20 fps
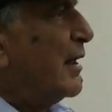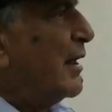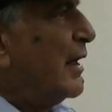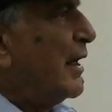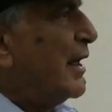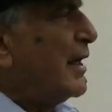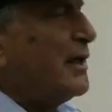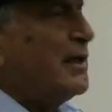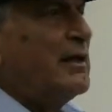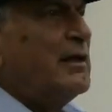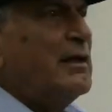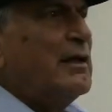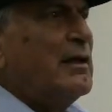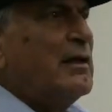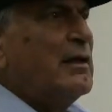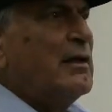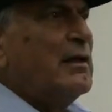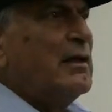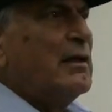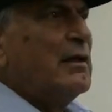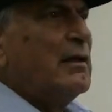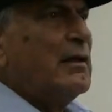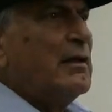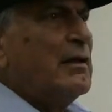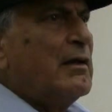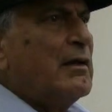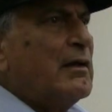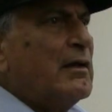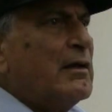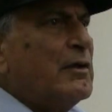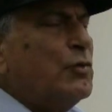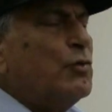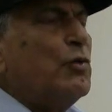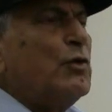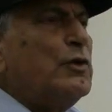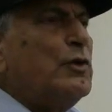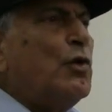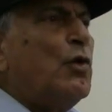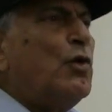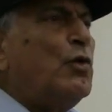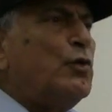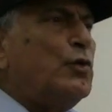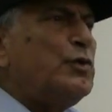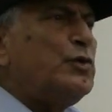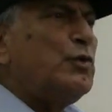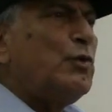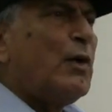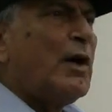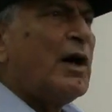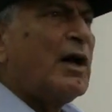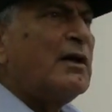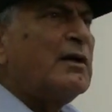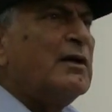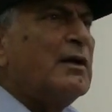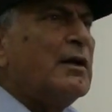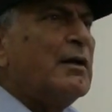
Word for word: And you know who you are